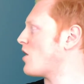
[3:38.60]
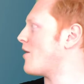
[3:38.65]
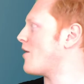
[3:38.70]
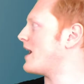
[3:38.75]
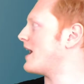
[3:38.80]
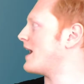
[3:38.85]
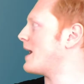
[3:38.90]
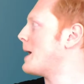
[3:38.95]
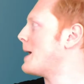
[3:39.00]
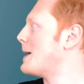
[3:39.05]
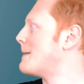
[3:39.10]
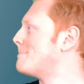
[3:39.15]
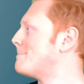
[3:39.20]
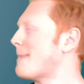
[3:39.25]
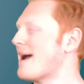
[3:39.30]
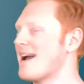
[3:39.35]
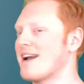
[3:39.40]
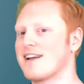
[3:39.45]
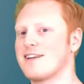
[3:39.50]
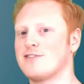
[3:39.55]
going
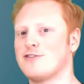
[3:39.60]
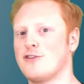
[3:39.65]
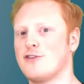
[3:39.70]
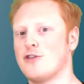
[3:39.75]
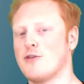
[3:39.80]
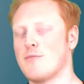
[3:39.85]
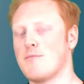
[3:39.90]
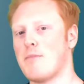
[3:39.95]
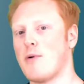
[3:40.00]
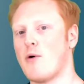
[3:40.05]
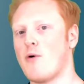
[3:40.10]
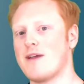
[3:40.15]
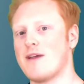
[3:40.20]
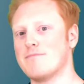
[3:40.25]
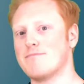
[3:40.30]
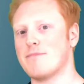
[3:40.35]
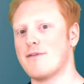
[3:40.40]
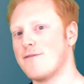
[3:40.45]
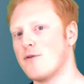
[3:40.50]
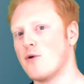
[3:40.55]
back to the
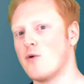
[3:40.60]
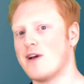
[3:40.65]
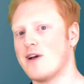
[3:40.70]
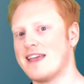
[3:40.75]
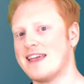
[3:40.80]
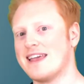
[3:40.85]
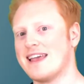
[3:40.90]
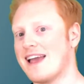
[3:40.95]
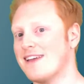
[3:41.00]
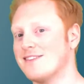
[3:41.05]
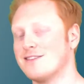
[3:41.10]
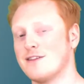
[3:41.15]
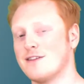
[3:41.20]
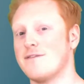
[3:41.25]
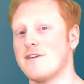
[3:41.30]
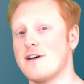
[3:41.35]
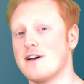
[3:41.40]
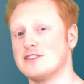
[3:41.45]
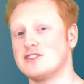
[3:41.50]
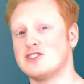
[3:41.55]
point before he gets the
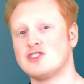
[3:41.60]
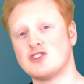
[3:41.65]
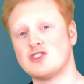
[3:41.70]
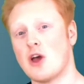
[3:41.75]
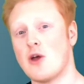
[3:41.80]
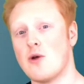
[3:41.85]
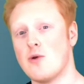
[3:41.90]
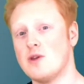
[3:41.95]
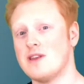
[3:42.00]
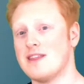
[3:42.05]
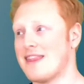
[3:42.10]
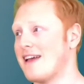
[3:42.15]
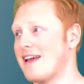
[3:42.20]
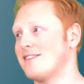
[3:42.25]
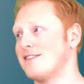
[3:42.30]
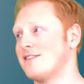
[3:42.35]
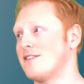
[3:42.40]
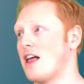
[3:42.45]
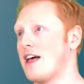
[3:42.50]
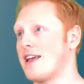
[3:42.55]
first stone and
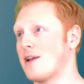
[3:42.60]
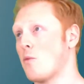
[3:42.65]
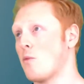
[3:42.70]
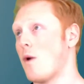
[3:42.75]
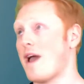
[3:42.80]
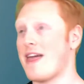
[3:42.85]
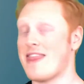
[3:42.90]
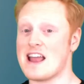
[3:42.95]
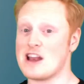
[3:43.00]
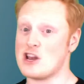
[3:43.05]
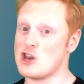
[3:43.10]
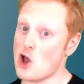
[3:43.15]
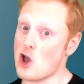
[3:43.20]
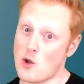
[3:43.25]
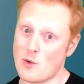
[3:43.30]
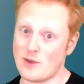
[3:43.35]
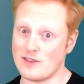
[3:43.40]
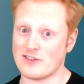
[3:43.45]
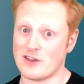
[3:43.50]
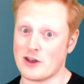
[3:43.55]
that's like where they know
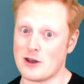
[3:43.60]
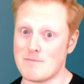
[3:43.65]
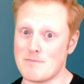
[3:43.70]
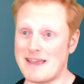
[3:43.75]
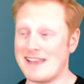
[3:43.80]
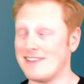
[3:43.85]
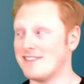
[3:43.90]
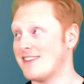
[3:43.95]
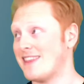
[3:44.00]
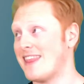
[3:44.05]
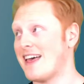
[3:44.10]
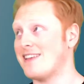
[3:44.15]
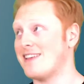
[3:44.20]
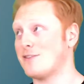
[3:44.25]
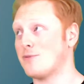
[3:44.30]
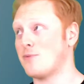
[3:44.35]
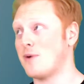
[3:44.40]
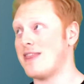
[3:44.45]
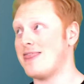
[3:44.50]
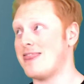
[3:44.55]
he's going to be, so
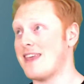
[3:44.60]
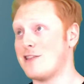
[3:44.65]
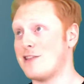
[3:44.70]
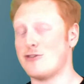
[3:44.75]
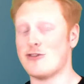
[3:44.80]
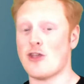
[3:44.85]
that's when they